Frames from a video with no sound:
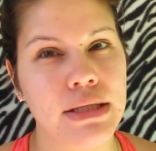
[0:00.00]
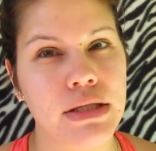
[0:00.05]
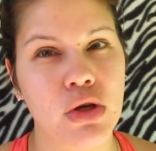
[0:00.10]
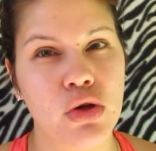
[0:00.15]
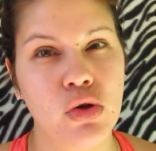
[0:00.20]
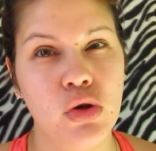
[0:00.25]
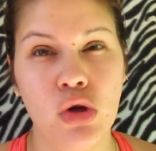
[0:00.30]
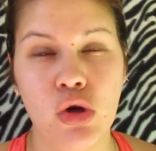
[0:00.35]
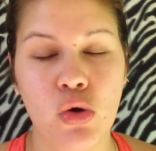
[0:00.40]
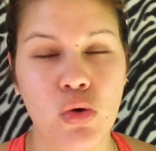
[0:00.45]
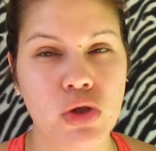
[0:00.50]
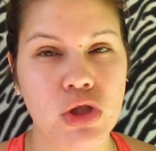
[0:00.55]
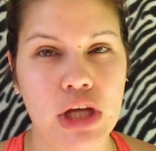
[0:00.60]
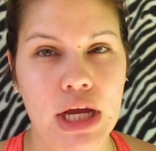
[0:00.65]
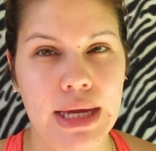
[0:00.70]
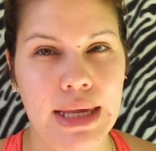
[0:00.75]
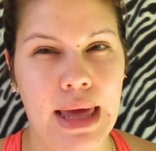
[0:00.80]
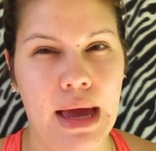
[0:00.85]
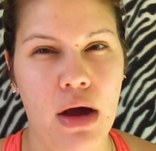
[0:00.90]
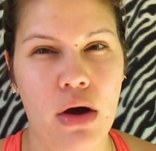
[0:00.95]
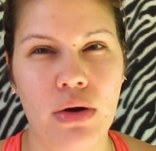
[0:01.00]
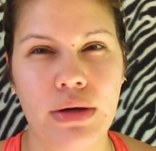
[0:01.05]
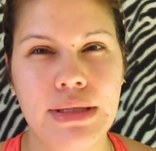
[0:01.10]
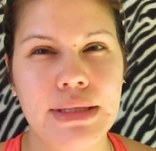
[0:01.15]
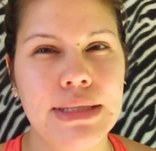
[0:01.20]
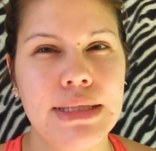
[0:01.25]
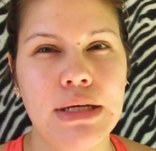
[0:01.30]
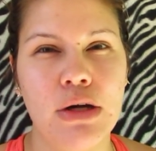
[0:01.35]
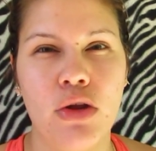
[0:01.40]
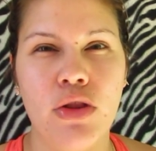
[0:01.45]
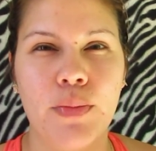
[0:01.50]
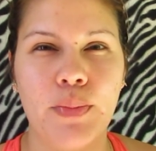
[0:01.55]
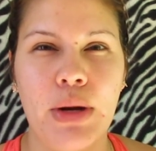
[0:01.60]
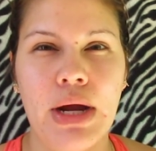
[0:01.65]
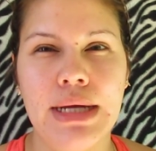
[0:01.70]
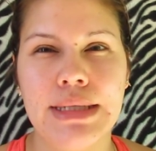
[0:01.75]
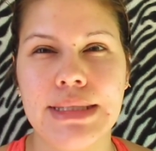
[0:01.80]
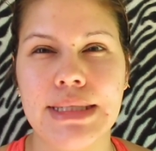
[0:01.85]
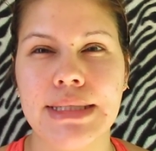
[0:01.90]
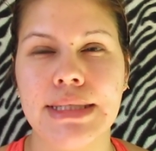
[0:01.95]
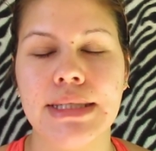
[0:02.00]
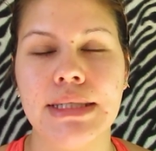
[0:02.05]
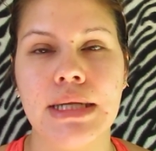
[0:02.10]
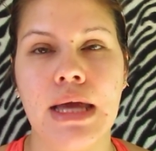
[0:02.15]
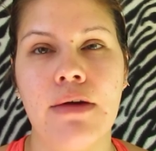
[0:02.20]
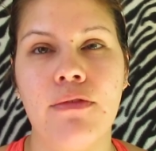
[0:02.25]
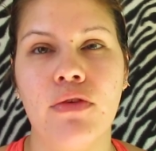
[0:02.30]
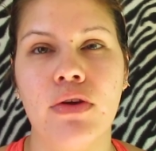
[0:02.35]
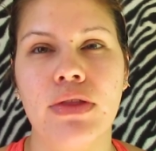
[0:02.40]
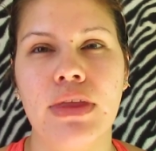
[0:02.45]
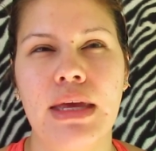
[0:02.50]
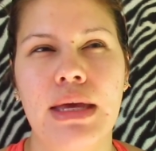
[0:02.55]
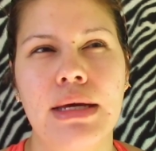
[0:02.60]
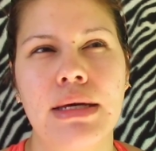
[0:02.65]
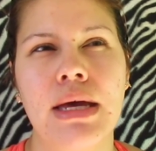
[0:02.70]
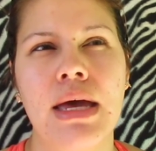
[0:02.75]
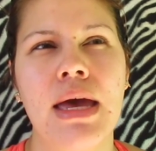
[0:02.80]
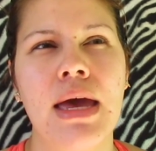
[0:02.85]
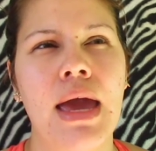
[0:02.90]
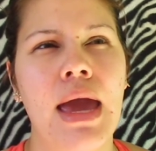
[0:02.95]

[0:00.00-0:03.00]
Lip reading: so you can go check it out and see all the prices and everything.